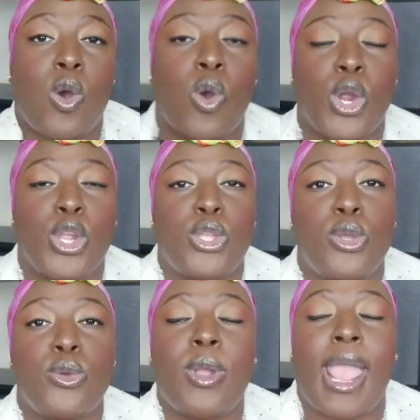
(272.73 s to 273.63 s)
or
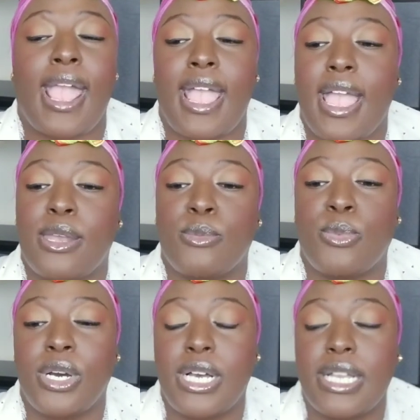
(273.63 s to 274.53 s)
you can
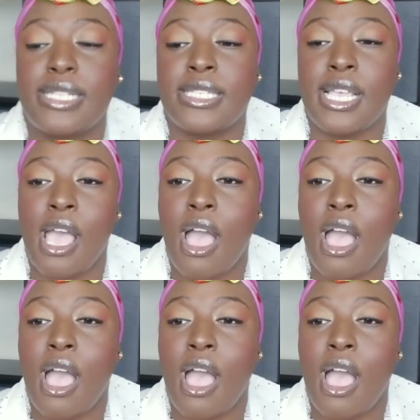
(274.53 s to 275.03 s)
put